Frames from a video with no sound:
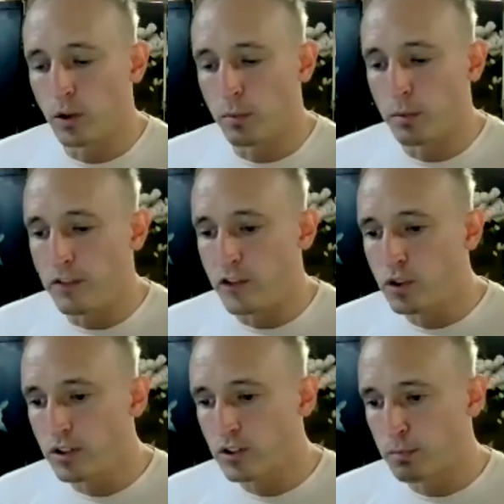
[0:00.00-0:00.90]
If you can,
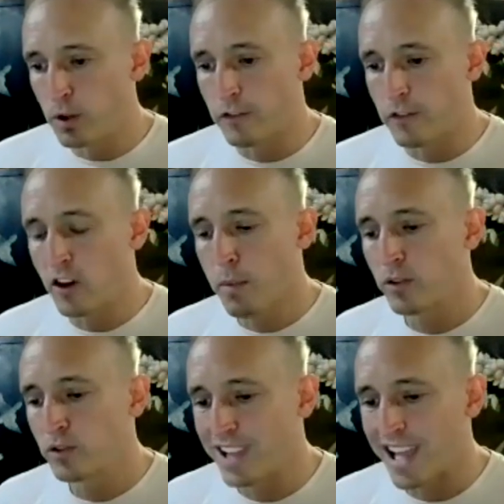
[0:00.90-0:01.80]
with a £5
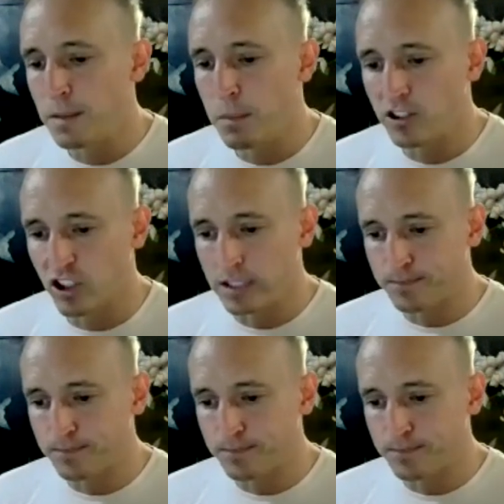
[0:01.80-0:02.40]
daily budget,